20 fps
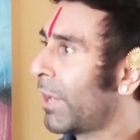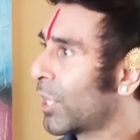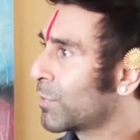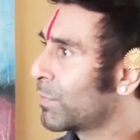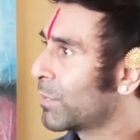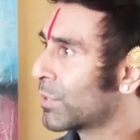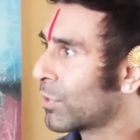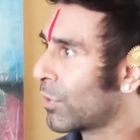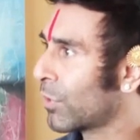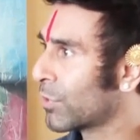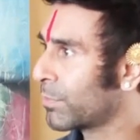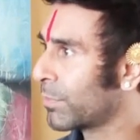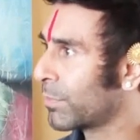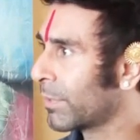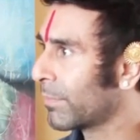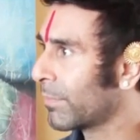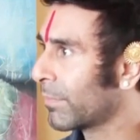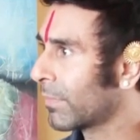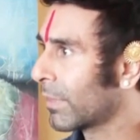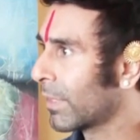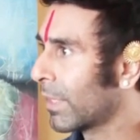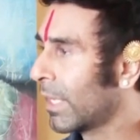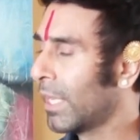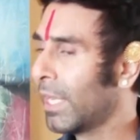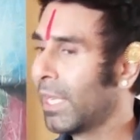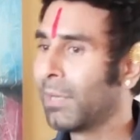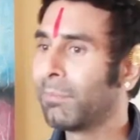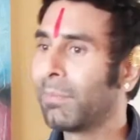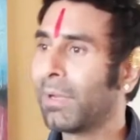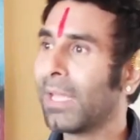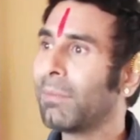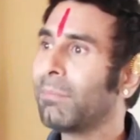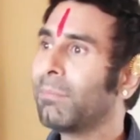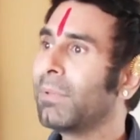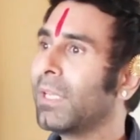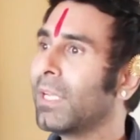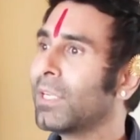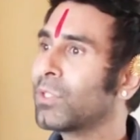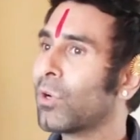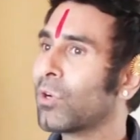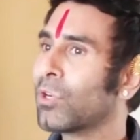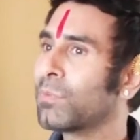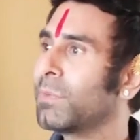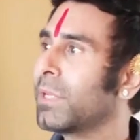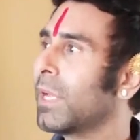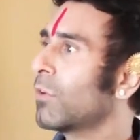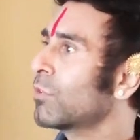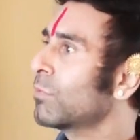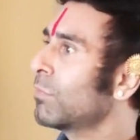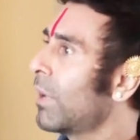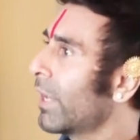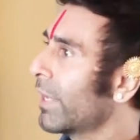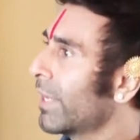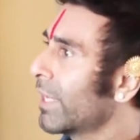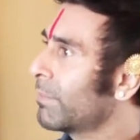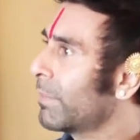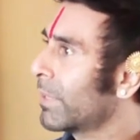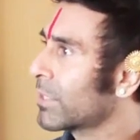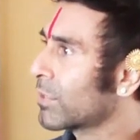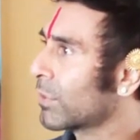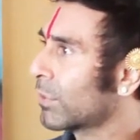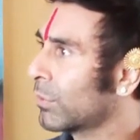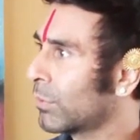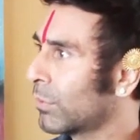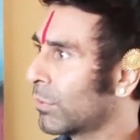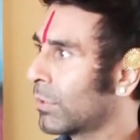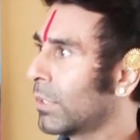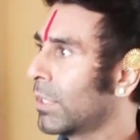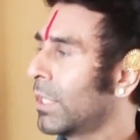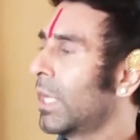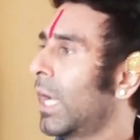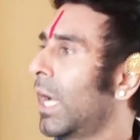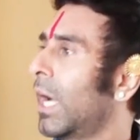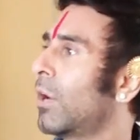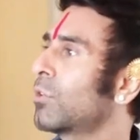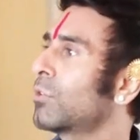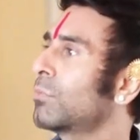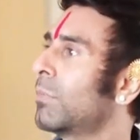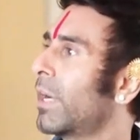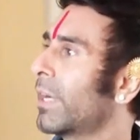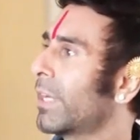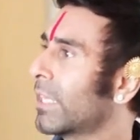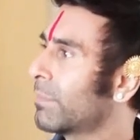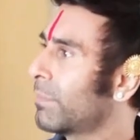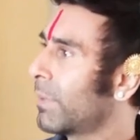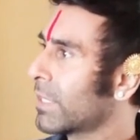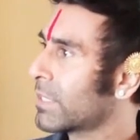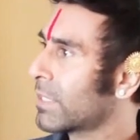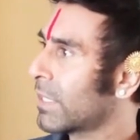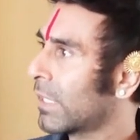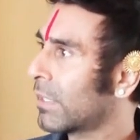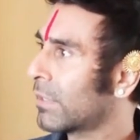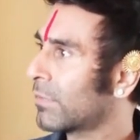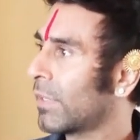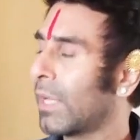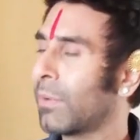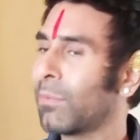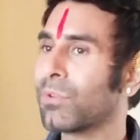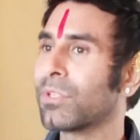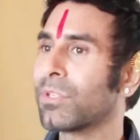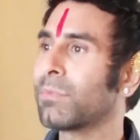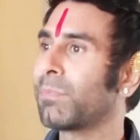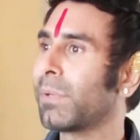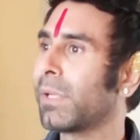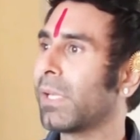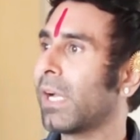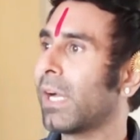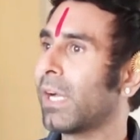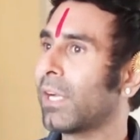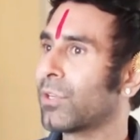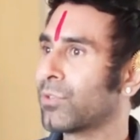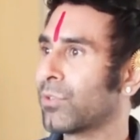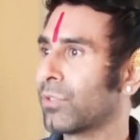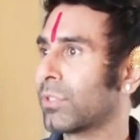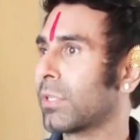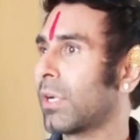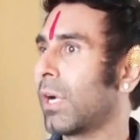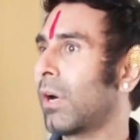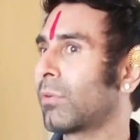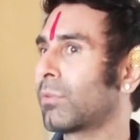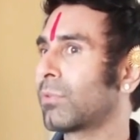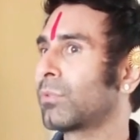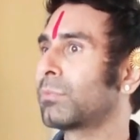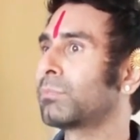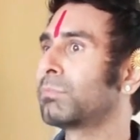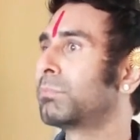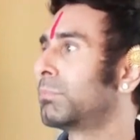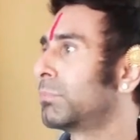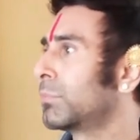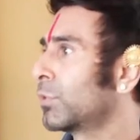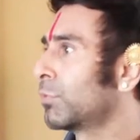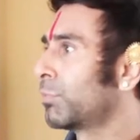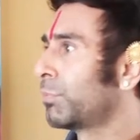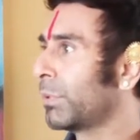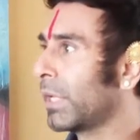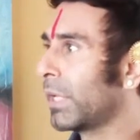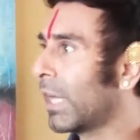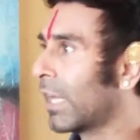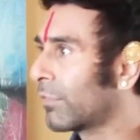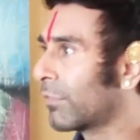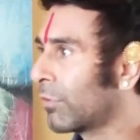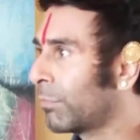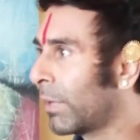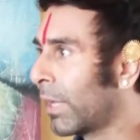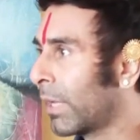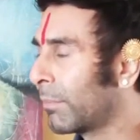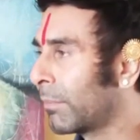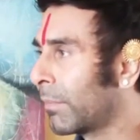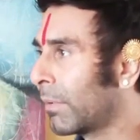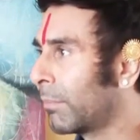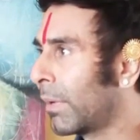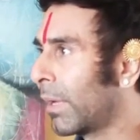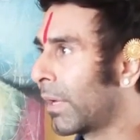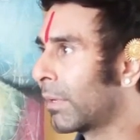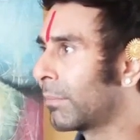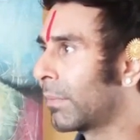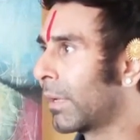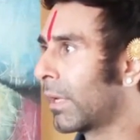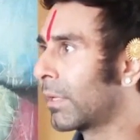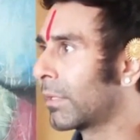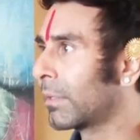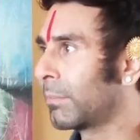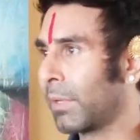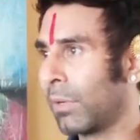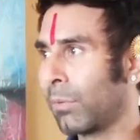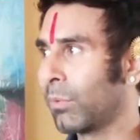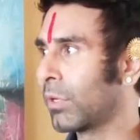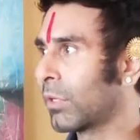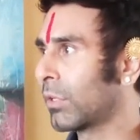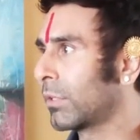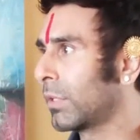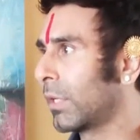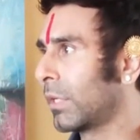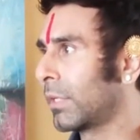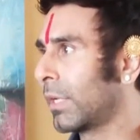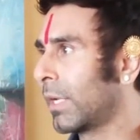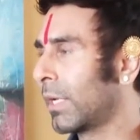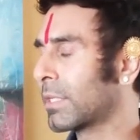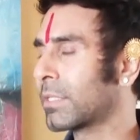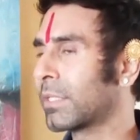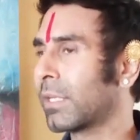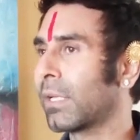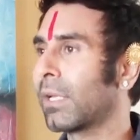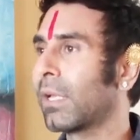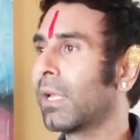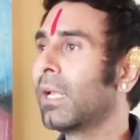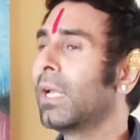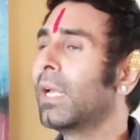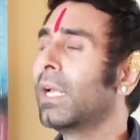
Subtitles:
management taught me. My MBA taught me how to market my school, how to market myself. I was in PR, so how to do PR for my work in dancing.